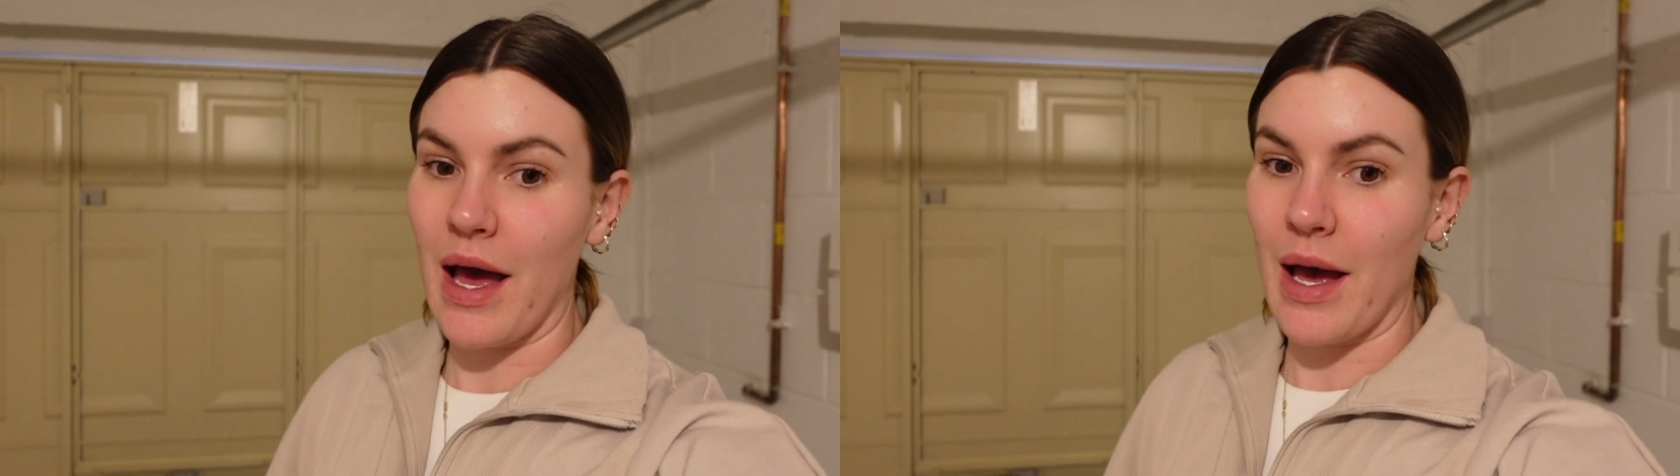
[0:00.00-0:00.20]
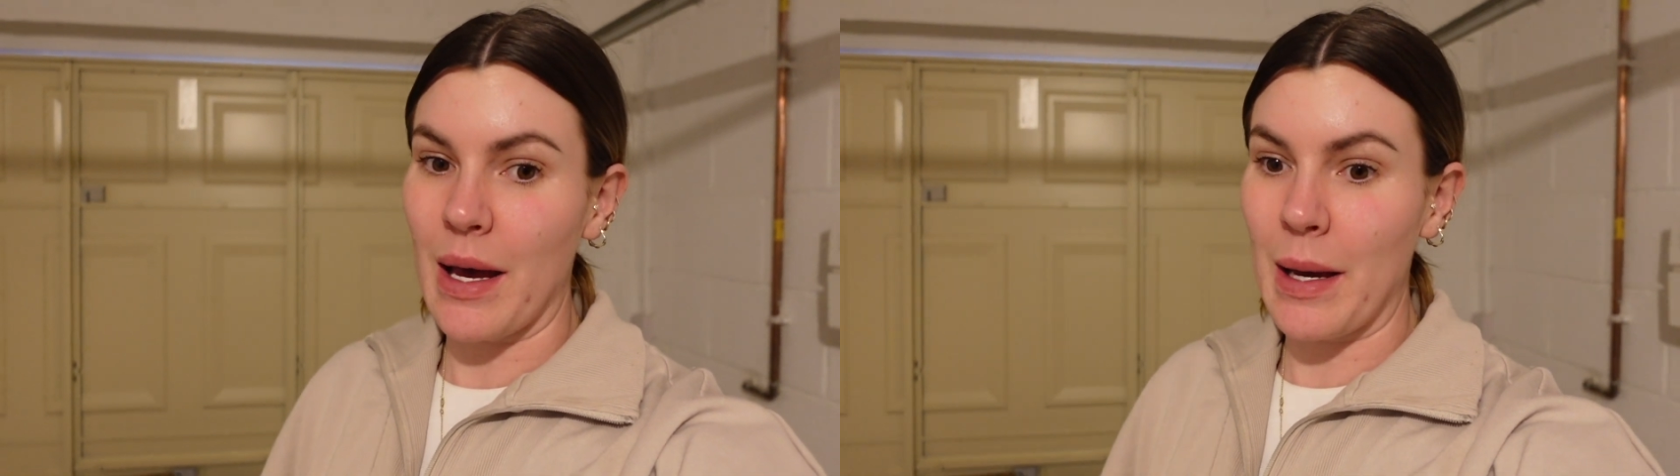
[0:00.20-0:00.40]

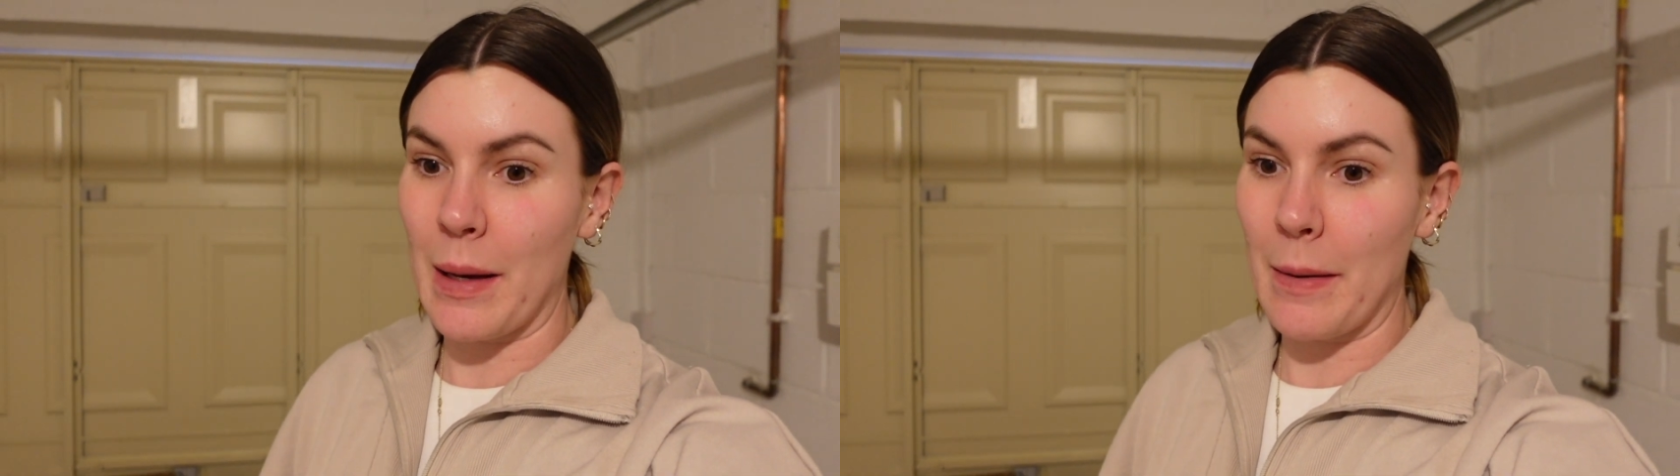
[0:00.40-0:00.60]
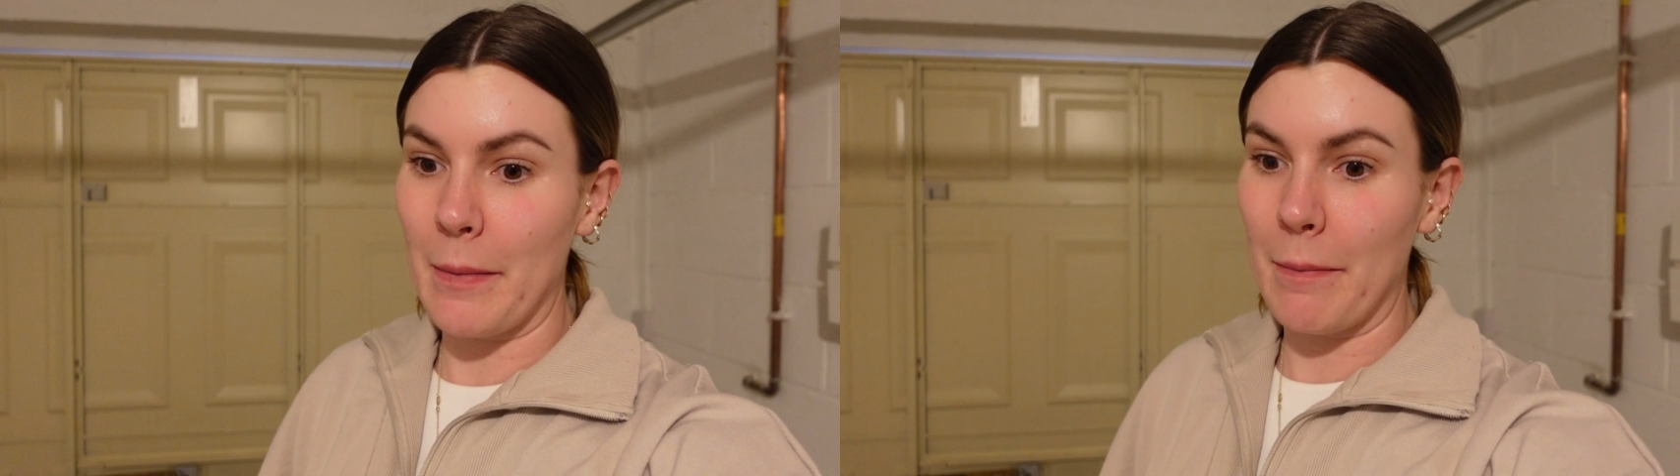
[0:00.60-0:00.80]

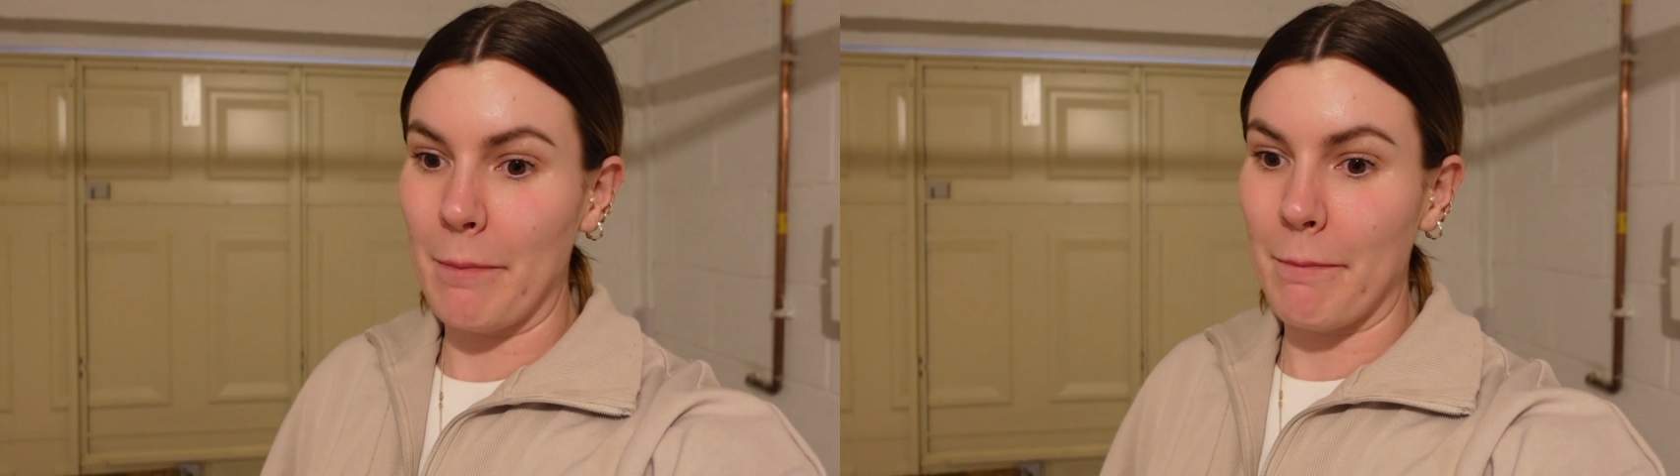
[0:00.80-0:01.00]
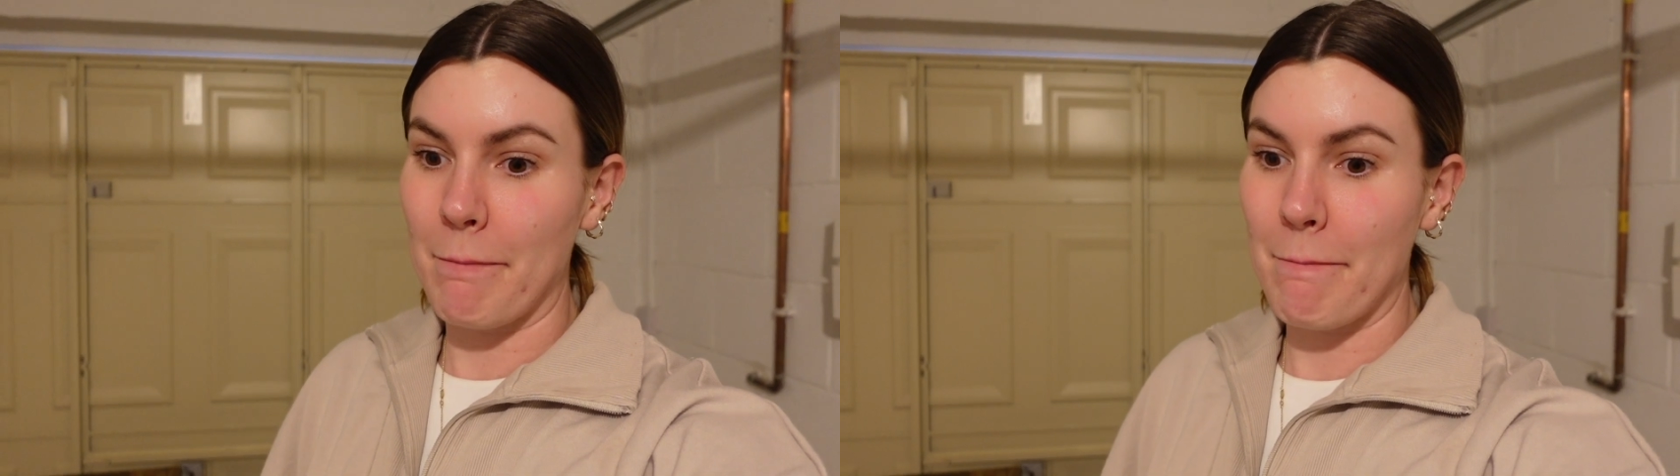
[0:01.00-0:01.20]

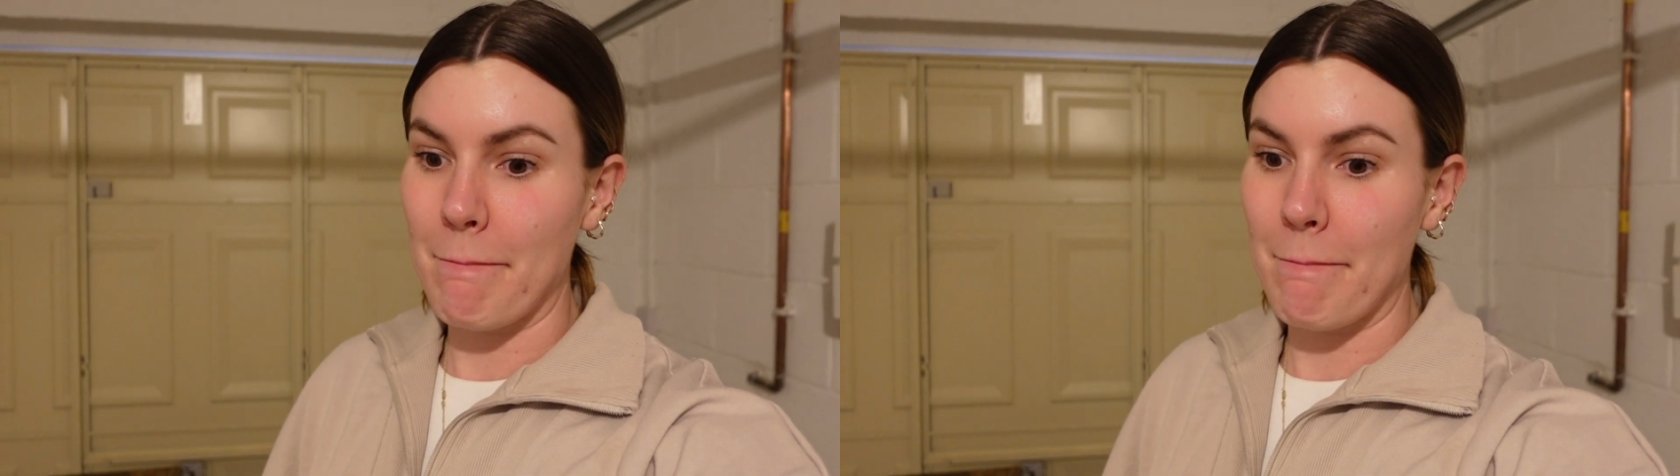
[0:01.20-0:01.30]
Um,